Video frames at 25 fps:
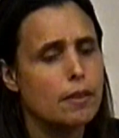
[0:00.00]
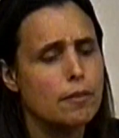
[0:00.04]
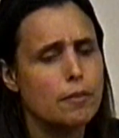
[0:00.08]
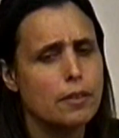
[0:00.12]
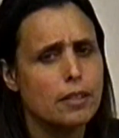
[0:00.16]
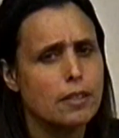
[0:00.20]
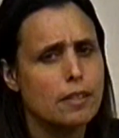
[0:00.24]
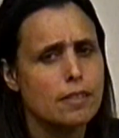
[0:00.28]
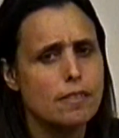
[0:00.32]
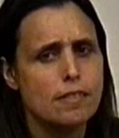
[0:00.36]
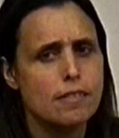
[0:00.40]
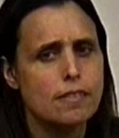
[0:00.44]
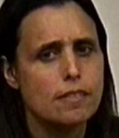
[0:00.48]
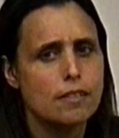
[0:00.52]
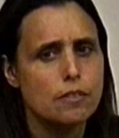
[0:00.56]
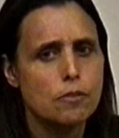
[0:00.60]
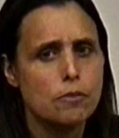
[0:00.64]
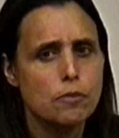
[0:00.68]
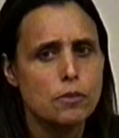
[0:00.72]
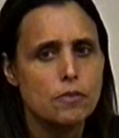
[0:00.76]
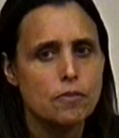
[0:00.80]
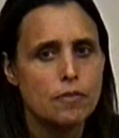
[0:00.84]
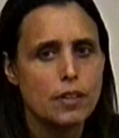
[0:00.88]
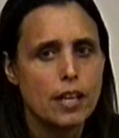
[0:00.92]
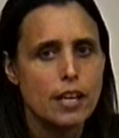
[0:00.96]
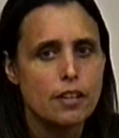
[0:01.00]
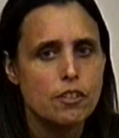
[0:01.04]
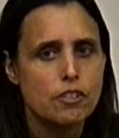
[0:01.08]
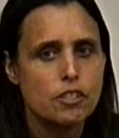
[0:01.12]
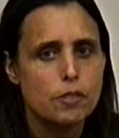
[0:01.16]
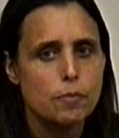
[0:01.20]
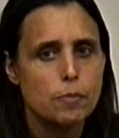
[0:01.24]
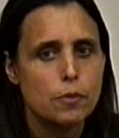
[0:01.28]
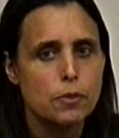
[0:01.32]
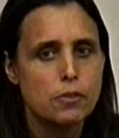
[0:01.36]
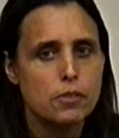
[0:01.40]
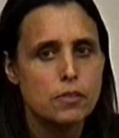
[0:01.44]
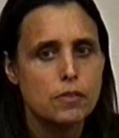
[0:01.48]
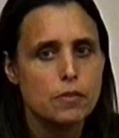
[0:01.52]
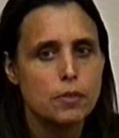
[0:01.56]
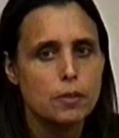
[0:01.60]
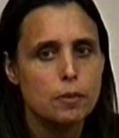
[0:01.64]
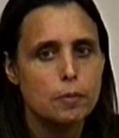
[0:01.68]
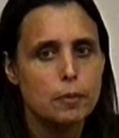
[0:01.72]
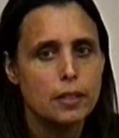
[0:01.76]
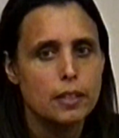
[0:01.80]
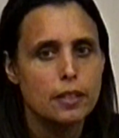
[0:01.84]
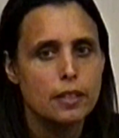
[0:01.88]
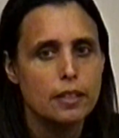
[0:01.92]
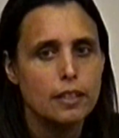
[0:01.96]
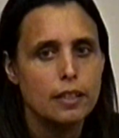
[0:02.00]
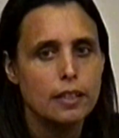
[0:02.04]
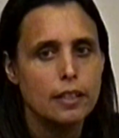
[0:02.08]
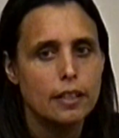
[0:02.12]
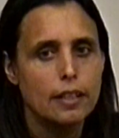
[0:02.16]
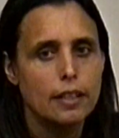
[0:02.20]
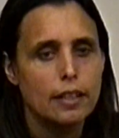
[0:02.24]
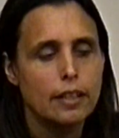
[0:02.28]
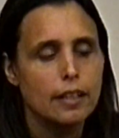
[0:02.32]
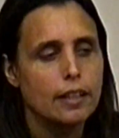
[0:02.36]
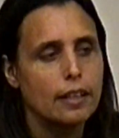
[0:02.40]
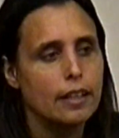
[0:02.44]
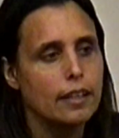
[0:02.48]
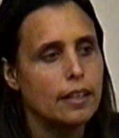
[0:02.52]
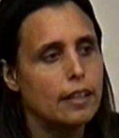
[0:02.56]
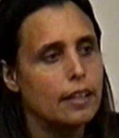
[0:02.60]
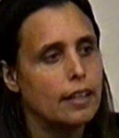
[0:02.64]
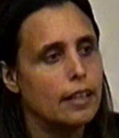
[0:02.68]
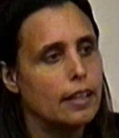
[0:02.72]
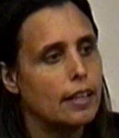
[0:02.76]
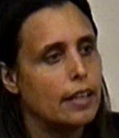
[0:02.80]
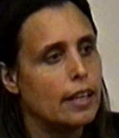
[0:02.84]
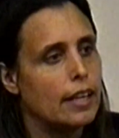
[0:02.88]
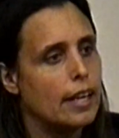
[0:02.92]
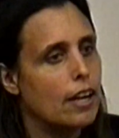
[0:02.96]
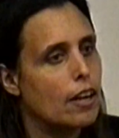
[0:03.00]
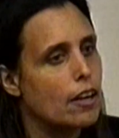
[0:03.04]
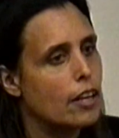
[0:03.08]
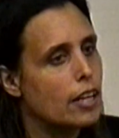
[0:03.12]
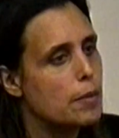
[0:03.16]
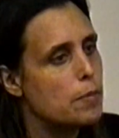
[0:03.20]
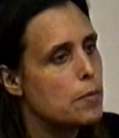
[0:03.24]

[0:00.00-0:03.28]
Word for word: I don't think this is a news flash to most of you.